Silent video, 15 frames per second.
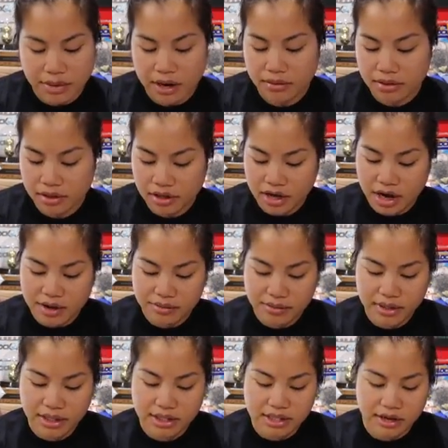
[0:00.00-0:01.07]
I wonder, I
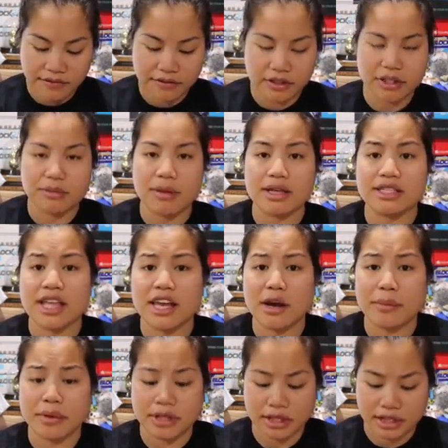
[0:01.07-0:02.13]
really definitely messed that
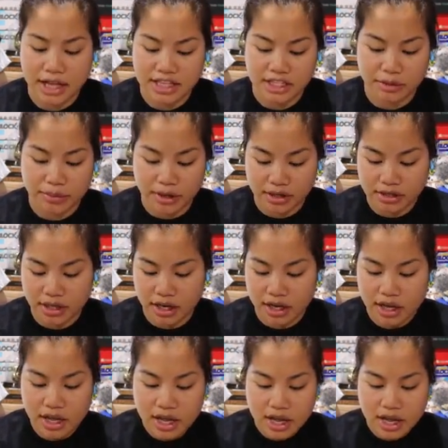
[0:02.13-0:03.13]
up on the classic box, huh?